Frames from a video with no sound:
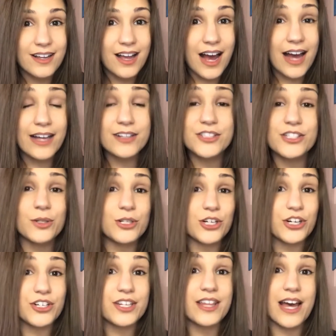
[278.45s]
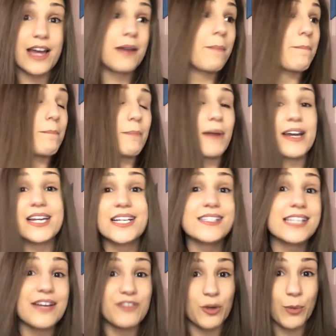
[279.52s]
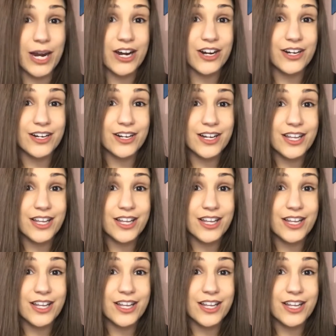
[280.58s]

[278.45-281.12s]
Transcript: I also learned that money is everywhere.